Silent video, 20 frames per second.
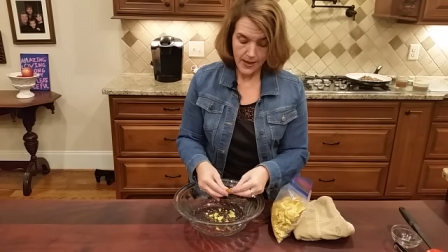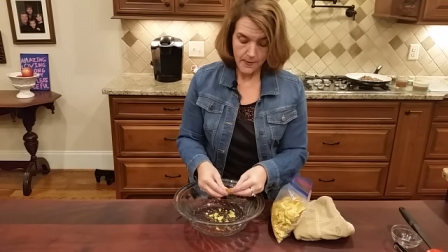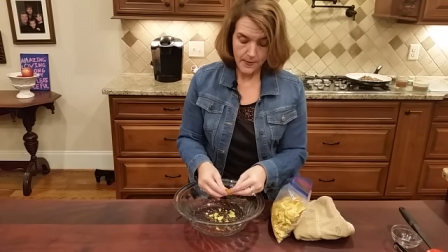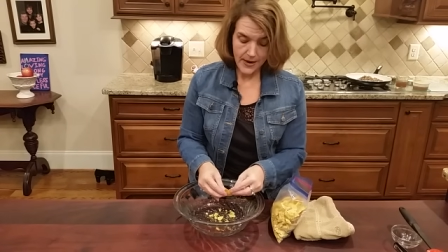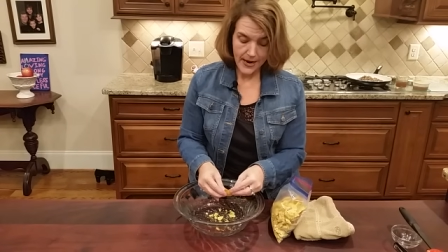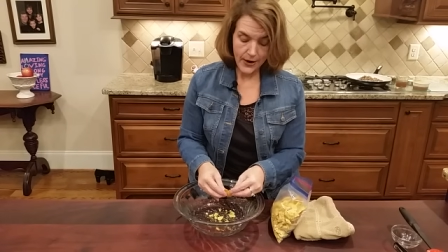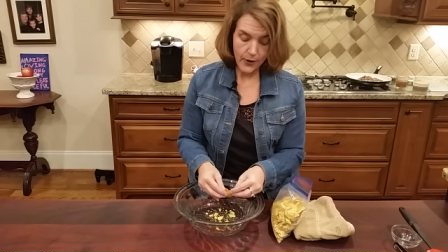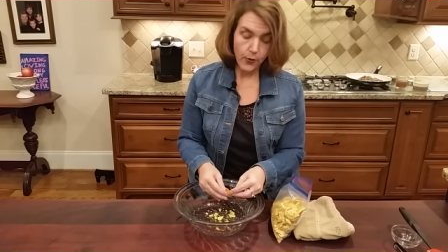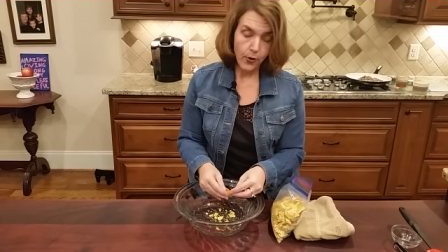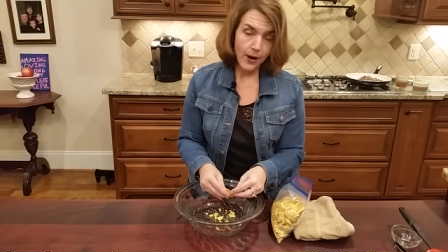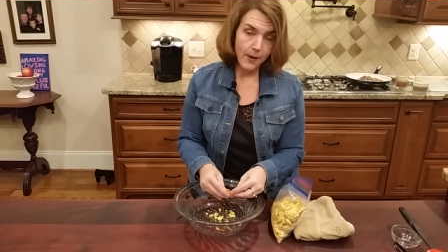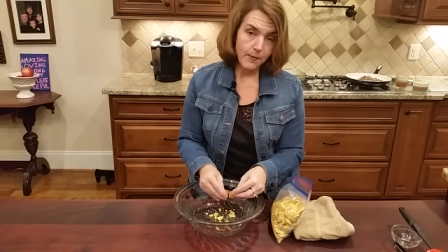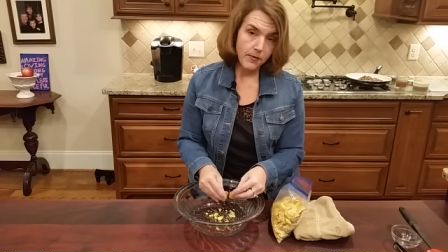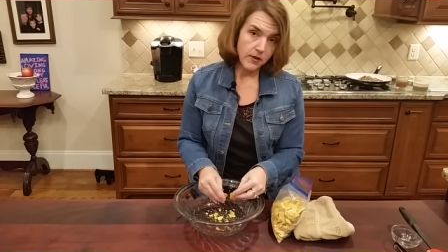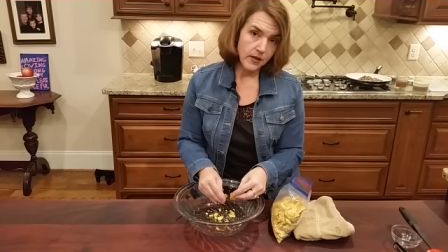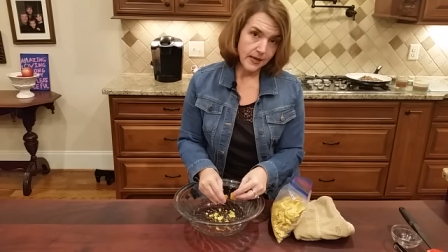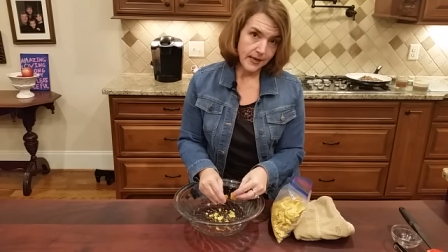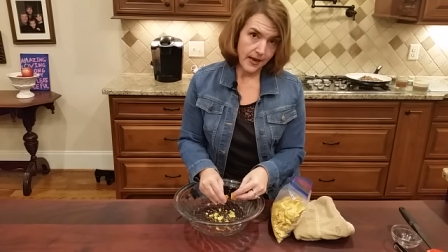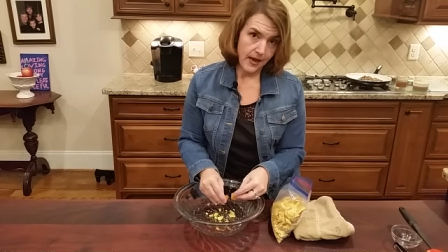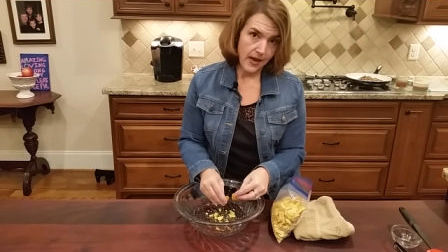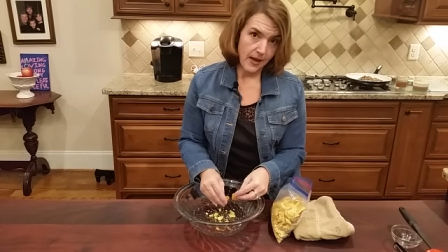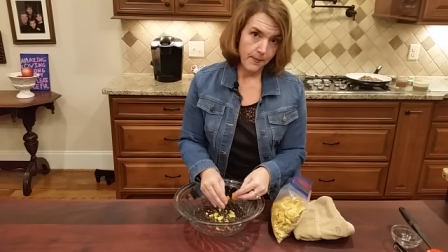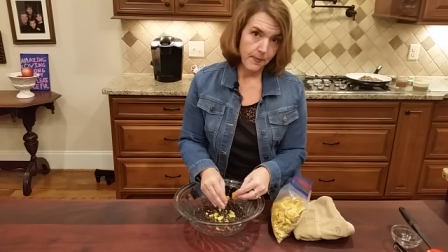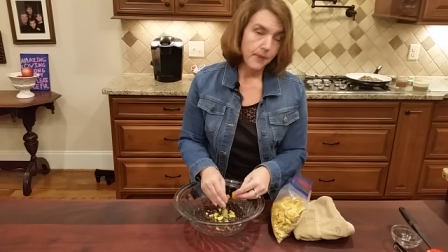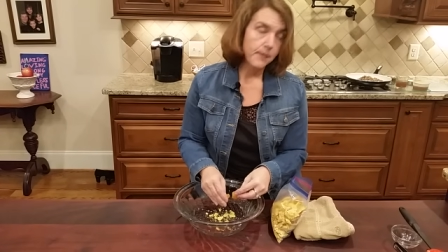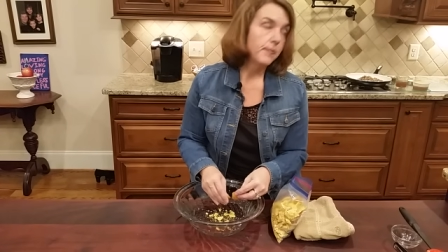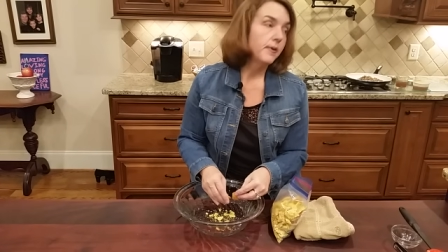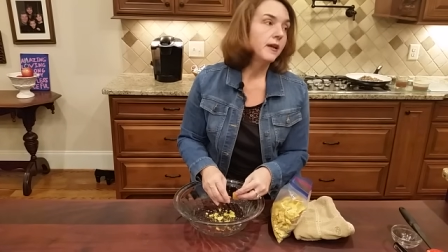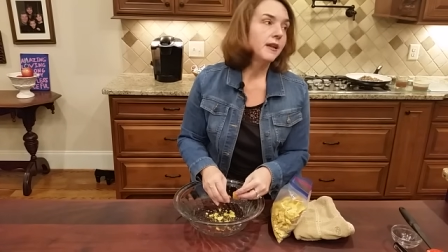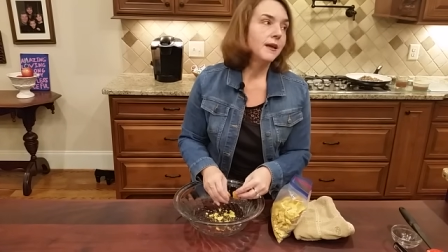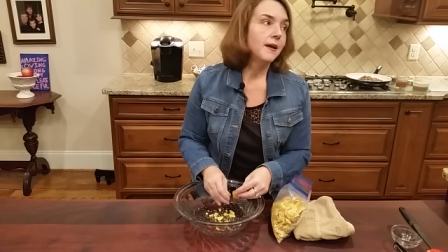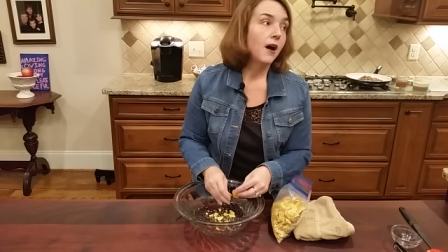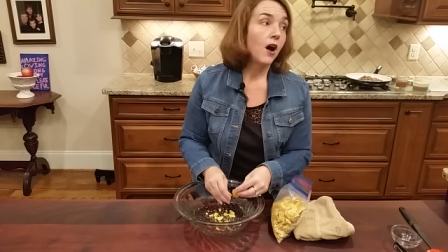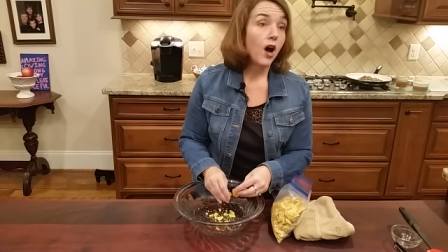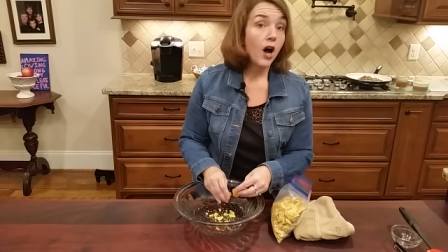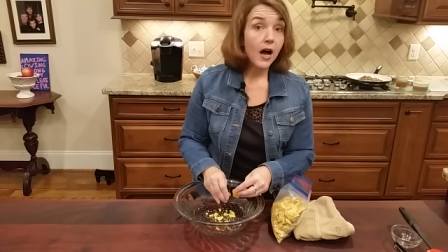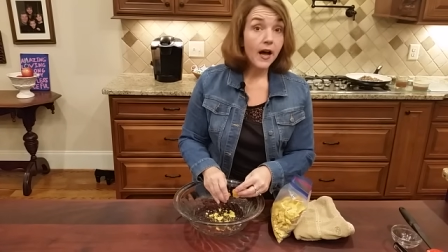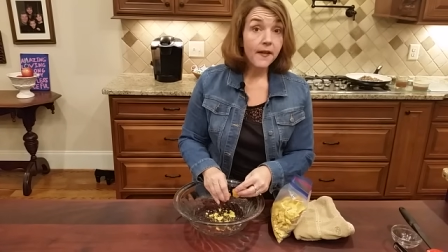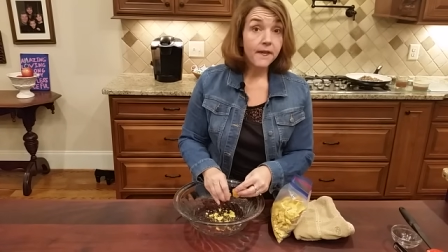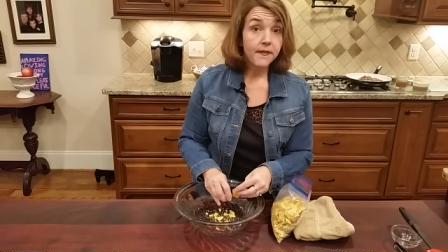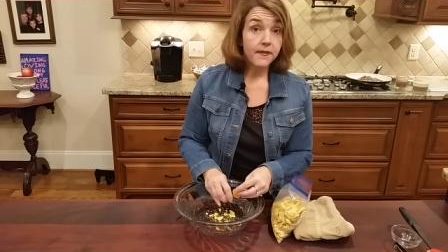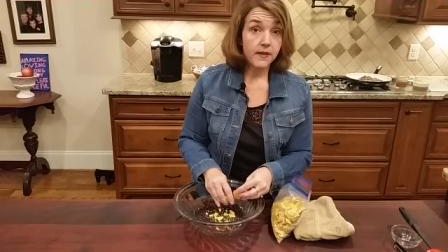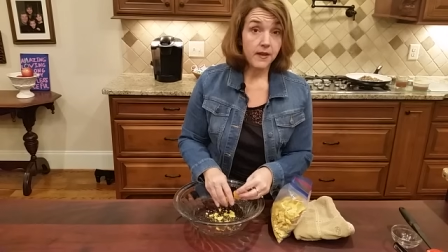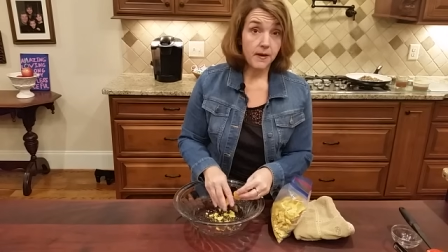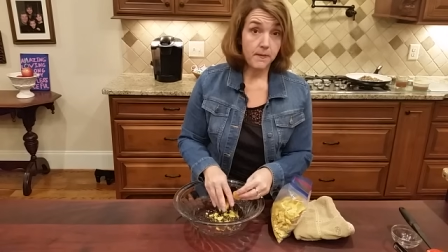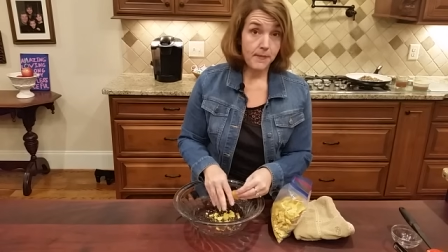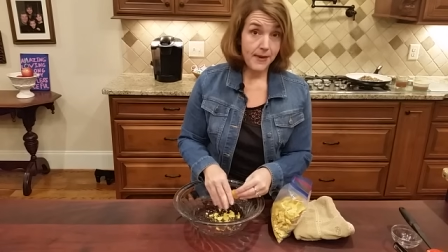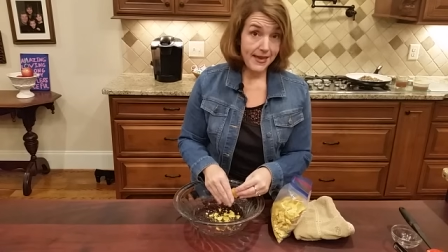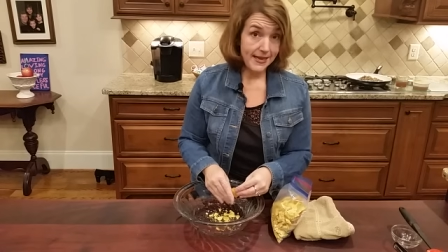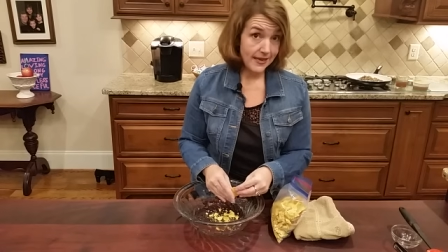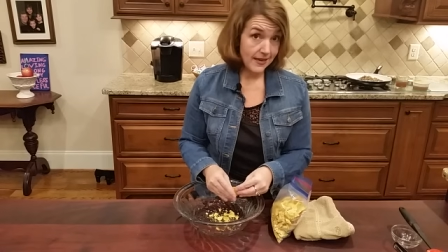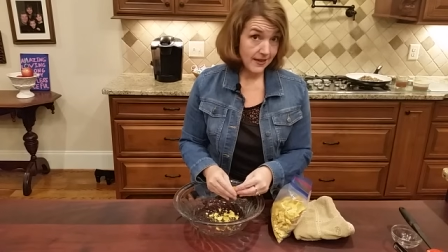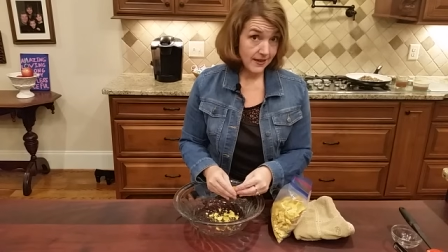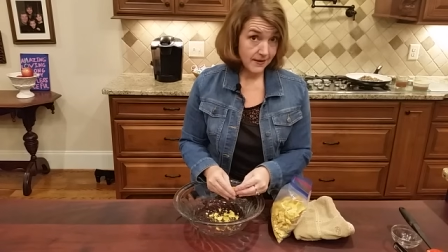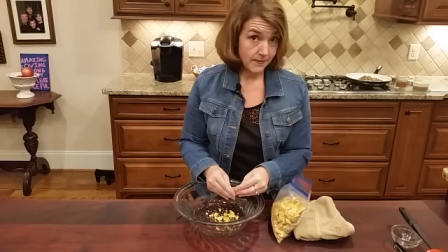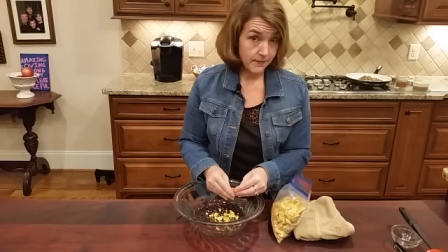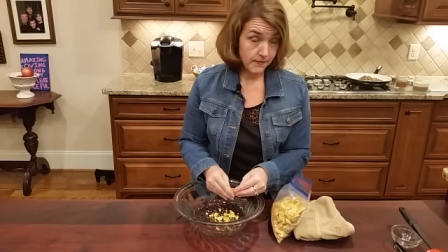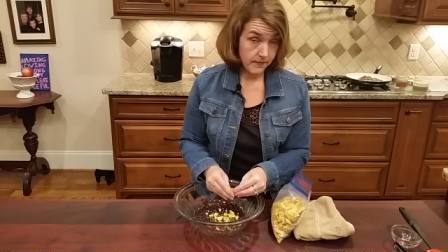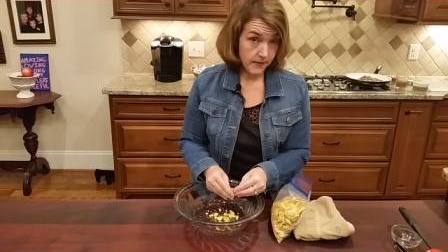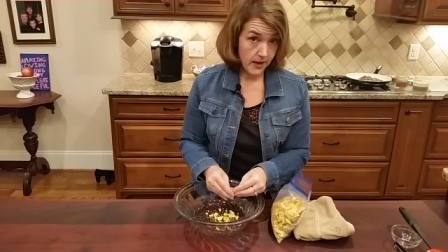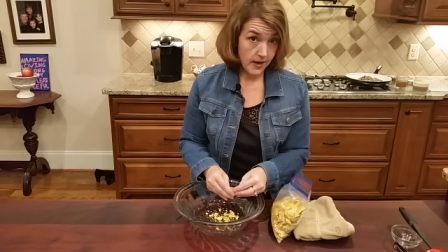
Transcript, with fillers: but I crumble it up, put it on a baking